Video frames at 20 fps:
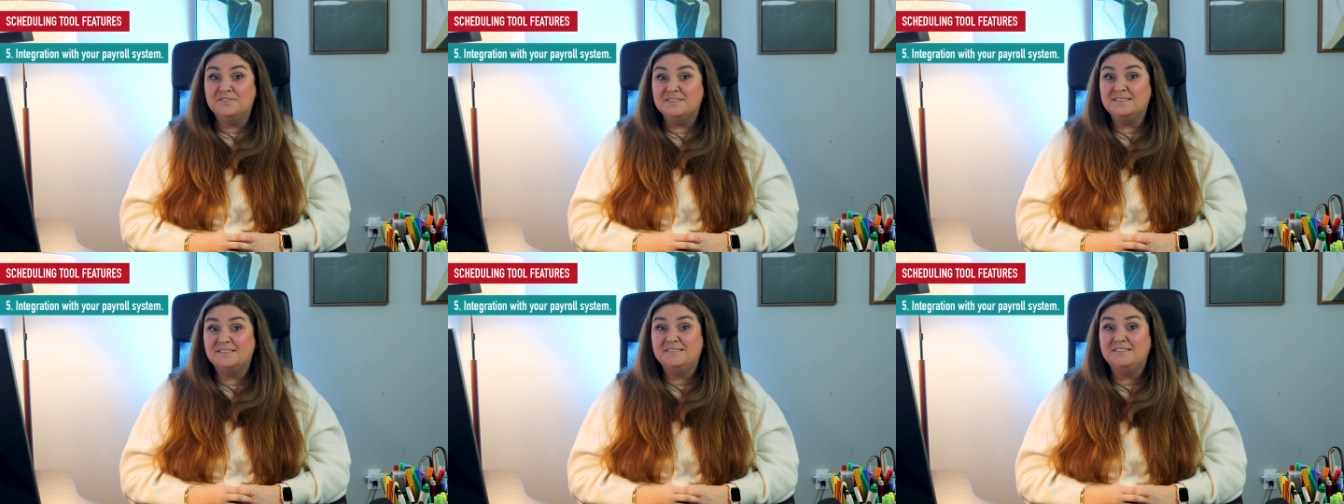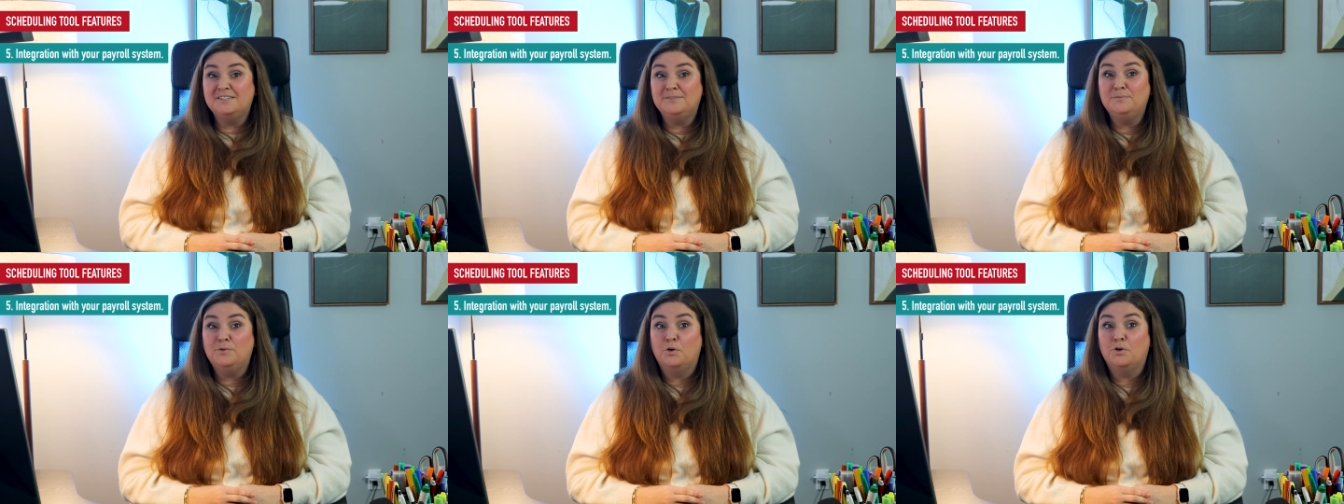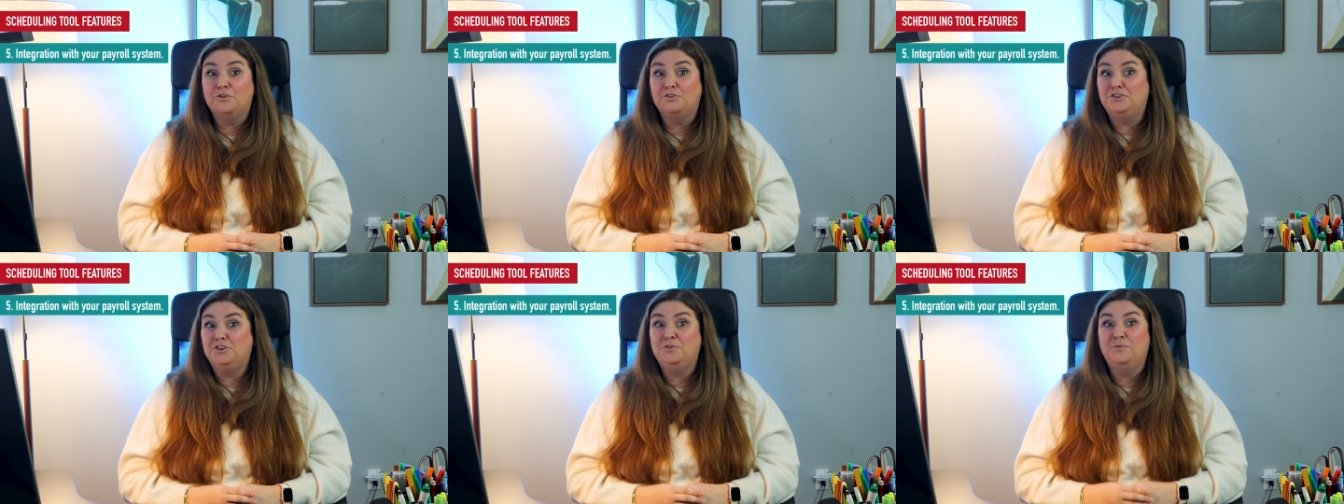system
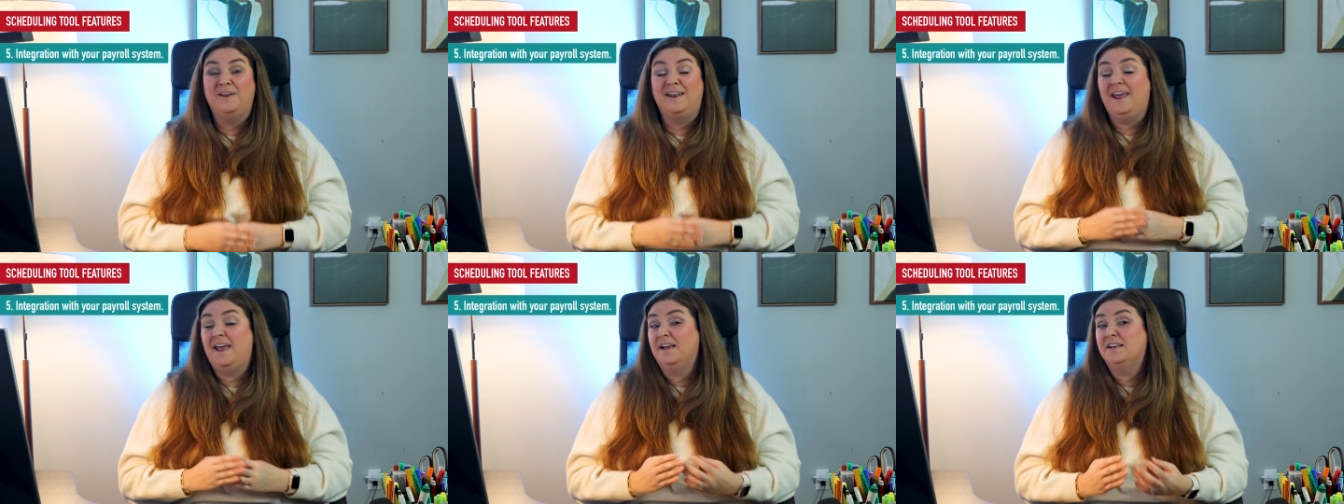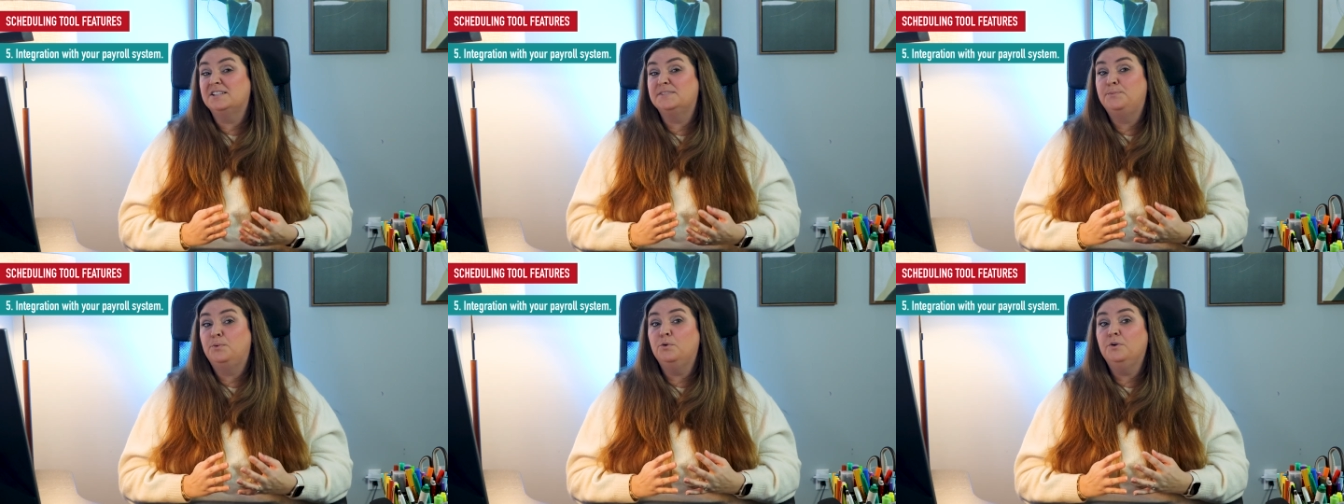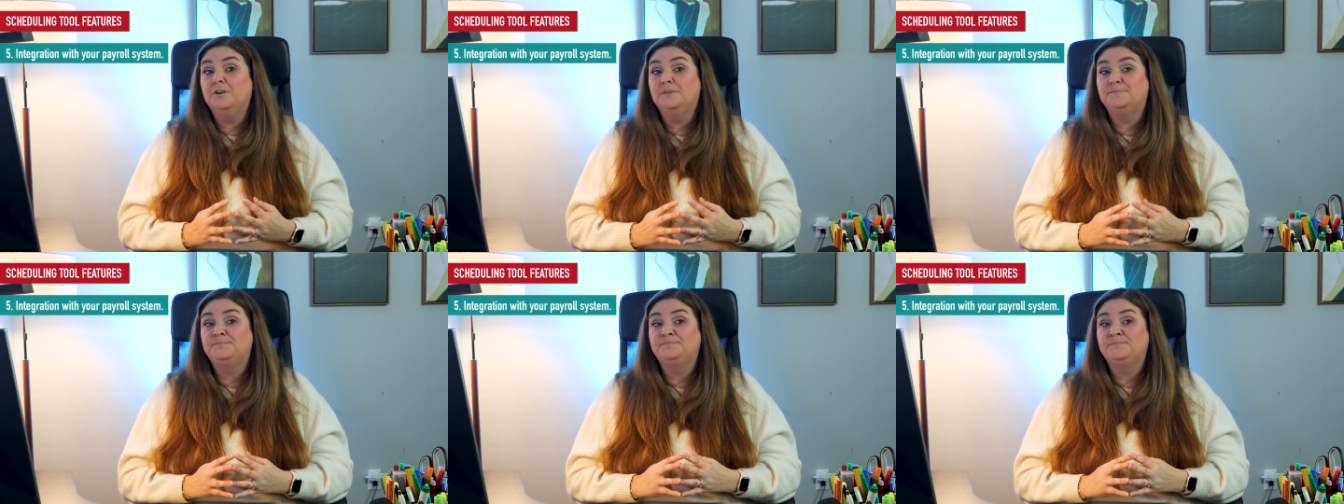or do an
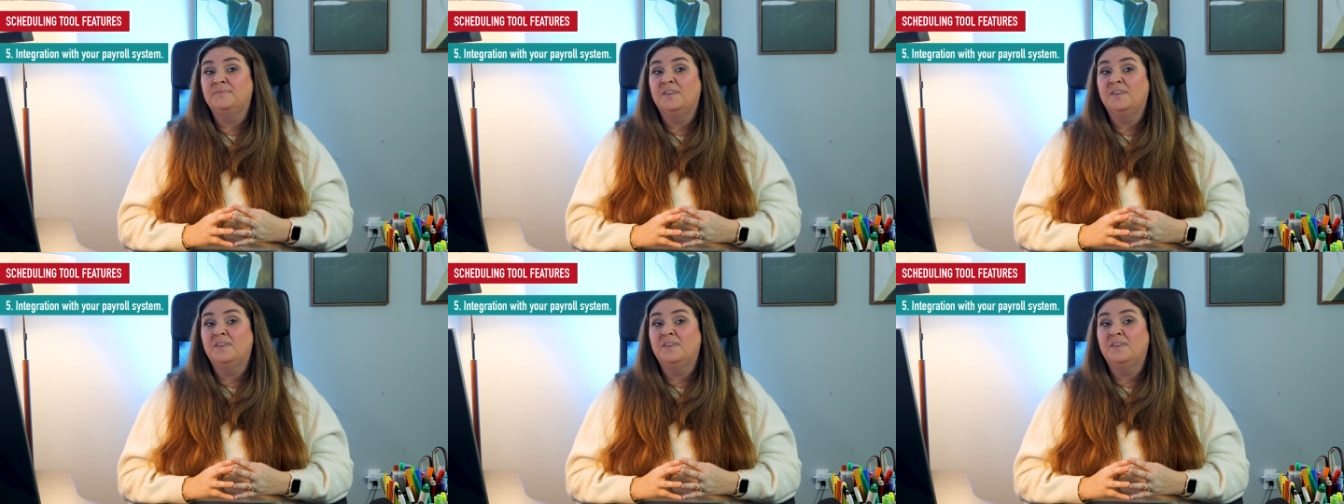export.